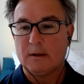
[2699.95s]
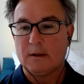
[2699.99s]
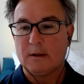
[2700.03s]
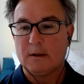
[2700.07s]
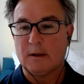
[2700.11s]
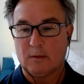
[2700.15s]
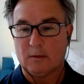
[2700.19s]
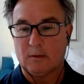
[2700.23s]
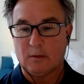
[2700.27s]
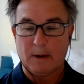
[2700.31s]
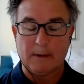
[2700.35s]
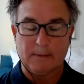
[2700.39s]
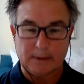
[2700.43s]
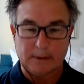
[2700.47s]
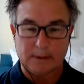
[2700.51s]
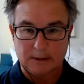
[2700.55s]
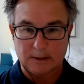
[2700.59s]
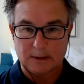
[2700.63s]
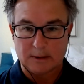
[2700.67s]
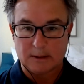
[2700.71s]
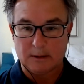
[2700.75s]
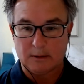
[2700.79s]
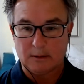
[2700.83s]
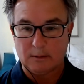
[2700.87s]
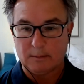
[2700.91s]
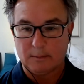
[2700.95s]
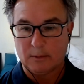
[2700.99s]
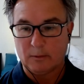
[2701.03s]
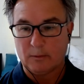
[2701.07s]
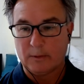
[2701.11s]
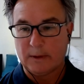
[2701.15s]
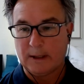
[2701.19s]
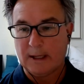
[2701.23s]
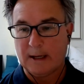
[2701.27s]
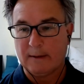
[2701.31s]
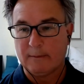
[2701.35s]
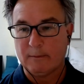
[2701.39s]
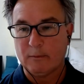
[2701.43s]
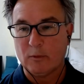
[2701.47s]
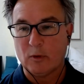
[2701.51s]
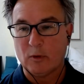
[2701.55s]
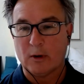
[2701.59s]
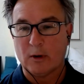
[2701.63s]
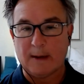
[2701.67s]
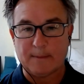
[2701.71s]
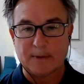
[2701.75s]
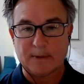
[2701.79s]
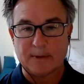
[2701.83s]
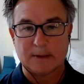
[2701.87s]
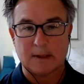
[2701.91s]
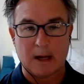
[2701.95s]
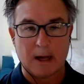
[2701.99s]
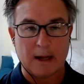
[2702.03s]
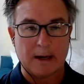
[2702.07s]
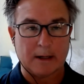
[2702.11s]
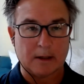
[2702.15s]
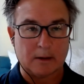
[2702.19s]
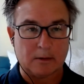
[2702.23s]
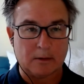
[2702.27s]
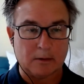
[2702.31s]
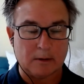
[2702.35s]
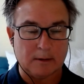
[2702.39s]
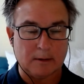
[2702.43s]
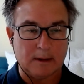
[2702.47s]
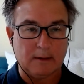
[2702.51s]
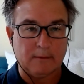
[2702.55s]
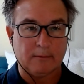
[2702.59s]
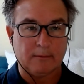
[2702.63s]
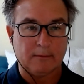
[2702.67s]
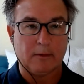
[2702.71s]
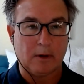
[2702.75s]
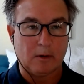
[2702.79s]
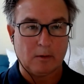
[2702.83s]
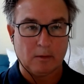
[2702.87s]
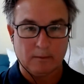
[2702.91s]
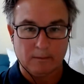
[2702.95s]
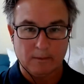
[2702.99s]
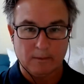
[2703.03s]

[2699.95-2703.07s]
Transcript: than the Republicans do, but we have more episodic or infrequent